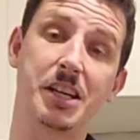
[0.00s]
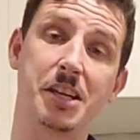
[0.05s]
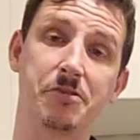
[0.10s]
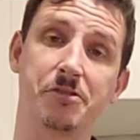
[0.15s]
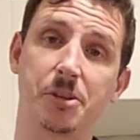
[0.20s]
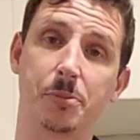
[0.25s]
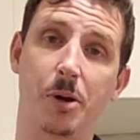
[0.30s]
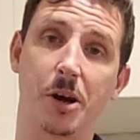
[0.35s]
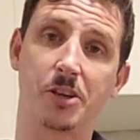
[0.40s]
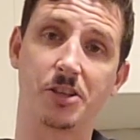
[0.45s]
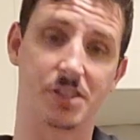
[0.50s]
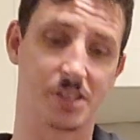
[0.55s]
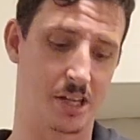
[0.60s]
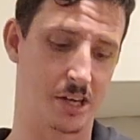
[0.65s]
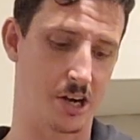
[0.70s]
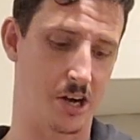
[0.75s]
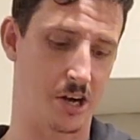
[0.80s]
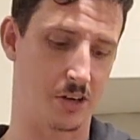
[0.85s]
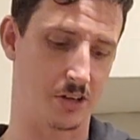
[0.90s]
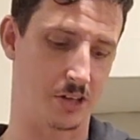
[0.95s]
Even the parts that
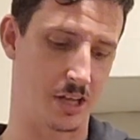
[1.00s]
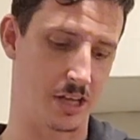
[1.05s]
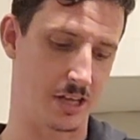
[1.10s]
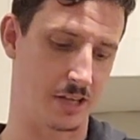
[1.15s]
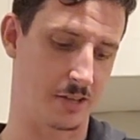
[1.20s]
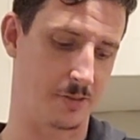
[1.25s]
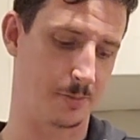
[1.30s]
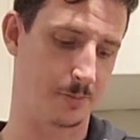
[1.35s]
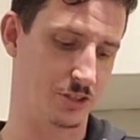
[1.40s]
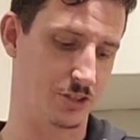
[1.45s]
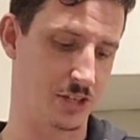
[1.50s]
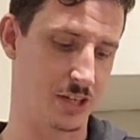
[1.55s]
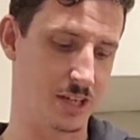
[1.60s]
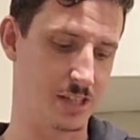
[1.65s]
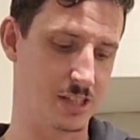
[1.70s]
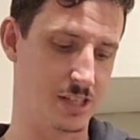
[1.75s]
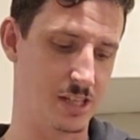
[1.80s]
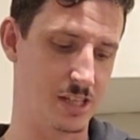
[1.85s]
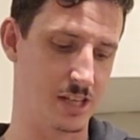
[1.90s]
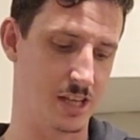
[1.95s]
are like
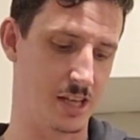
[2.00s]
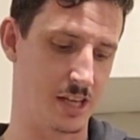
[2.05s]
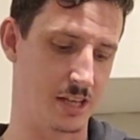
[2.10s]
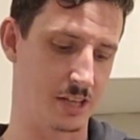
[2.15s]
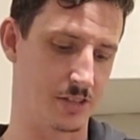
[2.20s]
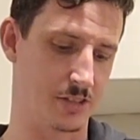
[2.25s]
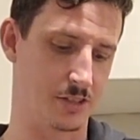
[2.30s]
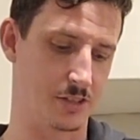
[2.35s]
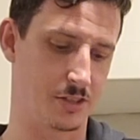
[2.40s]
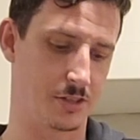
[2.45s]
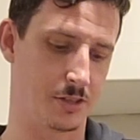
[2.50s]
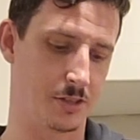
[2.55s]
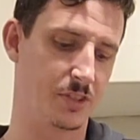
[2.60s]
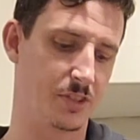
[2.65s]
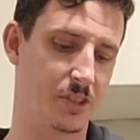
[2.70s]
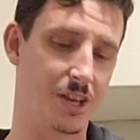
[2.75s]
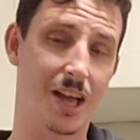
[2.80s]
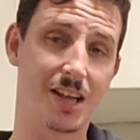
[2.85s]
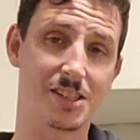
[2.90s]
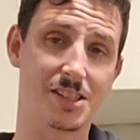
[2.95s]
cheesy and
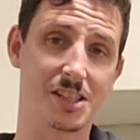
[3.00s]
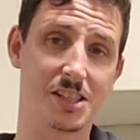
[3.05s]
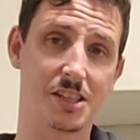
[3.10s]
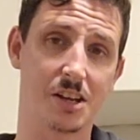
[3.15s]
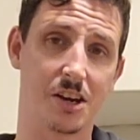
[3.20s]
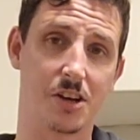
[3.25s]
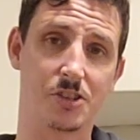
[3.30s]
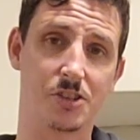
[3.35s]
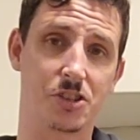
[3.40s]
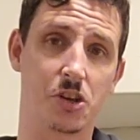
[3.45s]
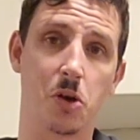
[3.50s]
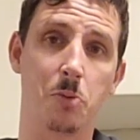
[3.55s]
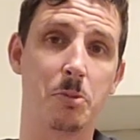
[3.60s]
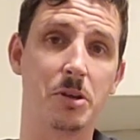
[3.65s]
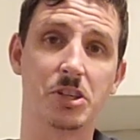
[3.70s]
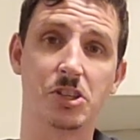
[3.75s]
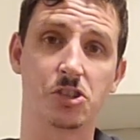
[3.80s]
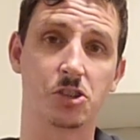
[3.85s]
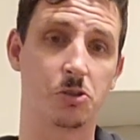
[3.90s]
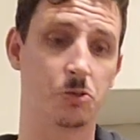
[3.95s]
saucy are so
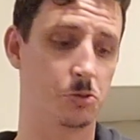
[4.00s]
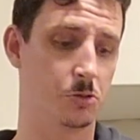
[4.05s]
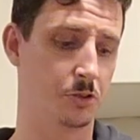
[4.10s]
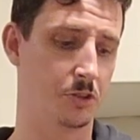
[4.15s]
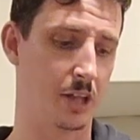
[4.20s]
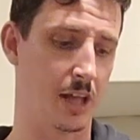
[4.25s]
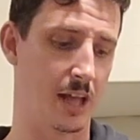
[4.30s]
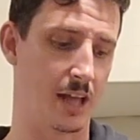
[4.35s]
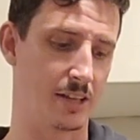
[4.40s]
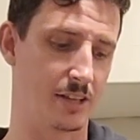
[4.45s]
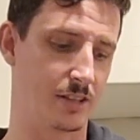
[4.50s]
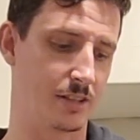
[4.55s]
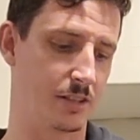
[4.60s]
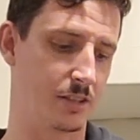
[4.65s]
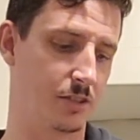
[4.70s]
minuscule that